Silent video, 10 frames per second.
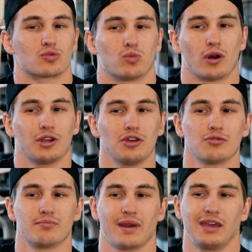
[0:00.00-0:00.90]
what are
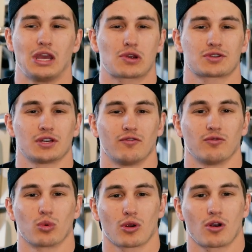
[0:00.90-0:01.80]
you making
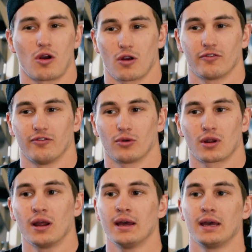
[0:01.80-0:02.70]
yourself work hard for